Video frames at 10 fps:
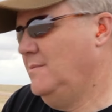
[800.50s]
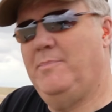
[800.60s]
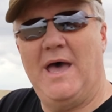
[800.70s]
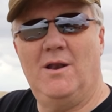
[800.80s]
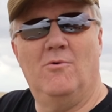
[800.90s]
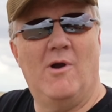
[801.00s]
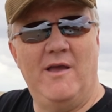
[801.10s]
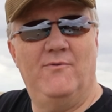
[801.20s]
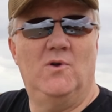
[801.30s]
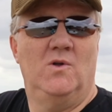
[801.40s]
battle
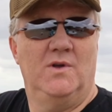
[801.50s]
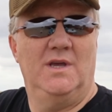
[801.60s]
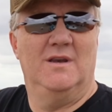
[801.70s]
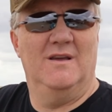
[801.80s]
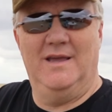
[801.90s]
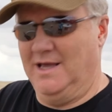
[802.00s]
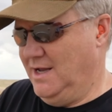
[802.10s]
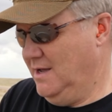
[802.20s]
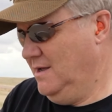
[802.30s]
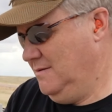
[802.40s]
rifle in
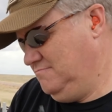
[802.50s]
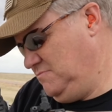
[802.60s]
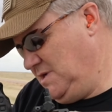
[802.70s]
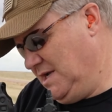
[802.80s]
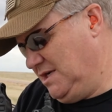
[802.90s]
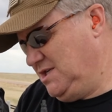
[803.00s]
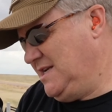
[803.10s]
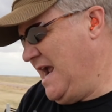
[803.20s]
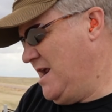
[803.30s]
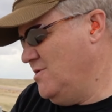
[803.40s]
a
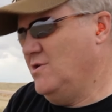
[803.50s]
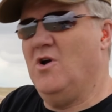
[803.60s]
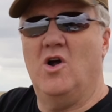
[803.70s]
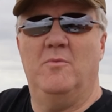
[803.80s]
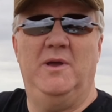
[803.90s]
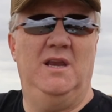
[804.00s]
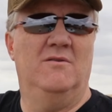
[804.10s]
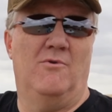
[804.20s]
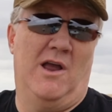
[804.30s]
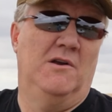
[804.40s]
standard
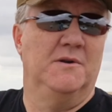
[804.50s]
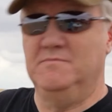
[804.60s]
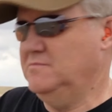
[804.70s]
carbine round.